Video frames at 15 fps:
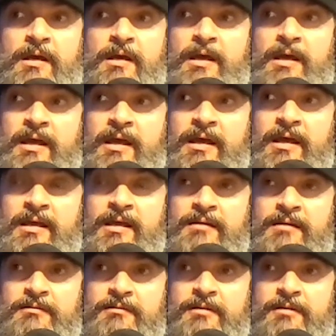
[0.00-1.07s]

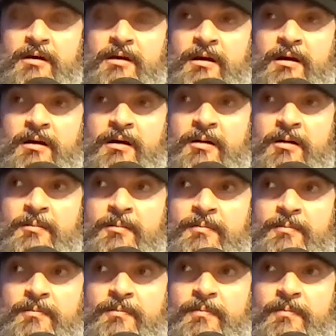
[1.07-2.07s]
And um,